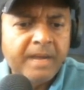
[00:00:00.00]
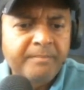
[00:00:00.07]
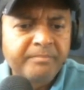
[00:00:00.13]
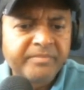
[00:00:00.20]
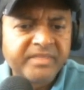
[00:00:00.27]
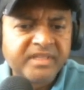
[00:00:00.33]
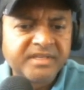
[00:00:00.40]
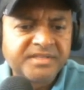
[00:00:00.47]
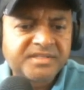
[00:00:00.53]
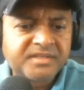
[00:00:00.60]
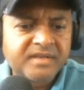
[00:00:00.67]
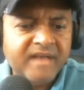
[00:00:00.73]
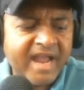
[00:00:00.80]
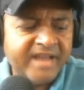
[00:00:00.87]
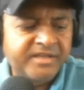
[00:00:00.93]
this
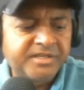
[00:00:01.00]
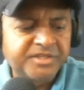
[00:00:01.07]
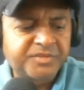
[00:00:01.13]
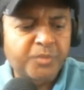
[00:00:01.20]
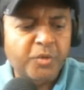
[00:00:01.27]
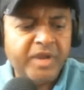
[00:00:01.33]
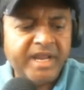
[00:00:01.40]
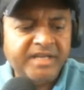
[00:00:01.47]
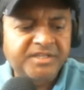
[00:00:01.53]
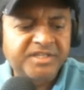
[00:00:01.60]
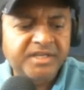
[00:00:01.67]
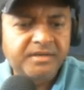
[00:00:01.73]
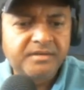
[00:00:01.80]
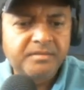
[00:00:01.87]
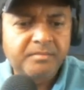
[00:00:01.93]
knight is
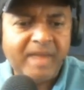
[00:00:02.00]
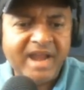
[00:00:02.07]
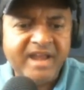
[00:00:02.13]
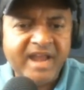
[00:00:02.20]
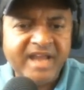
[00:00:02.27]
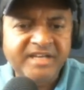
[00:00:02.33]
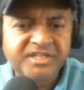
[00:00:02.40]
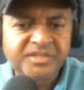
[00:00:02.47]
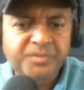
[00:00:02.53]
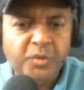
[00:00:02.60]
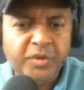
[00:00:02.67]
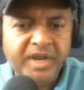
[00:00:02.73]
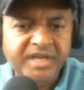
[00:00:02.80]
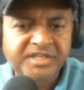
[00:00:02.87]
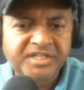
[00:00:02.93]
protected, my knight is
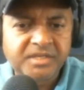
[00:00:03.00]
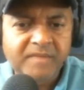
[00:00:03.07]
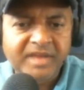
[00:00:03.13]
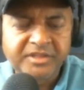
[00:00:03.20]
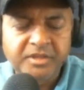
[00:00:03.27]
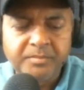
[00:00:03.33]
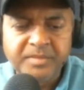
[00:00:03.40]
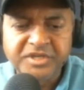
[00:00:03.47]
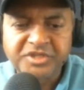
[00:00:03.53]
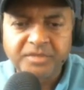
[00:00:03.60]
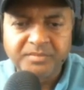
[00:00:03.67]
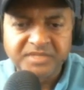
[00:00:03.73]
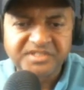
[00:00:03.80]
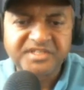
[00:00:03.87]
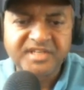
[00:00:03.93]
protected by the
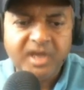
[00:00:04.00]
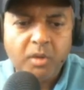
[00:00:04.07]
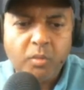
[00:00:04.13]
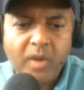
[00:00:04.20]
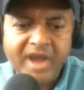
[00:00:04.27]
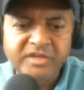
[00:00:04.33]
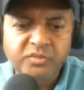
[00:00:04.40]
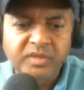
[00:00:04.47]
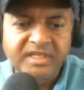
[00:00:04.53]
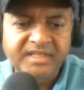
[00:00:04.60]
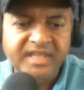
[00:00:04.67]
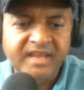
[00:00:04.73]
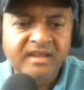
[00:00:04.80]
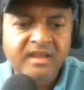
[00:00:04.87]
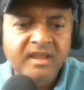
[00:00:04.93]
bishop. This is how white will
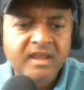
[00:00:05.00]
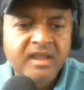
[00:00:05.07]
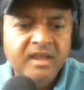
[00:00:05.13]
think.